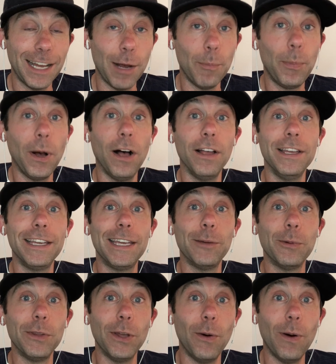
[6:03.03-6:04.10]
I'm Paul Hickey
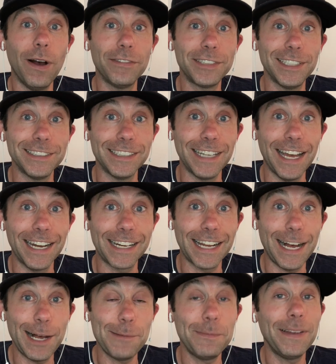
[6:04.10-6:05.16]
with
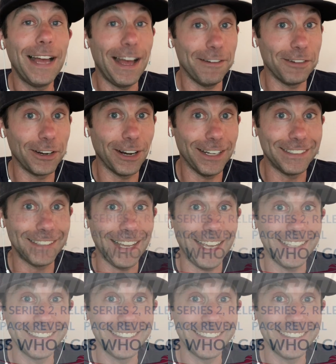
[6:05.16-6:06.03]
nooffseason.com. Have a great day.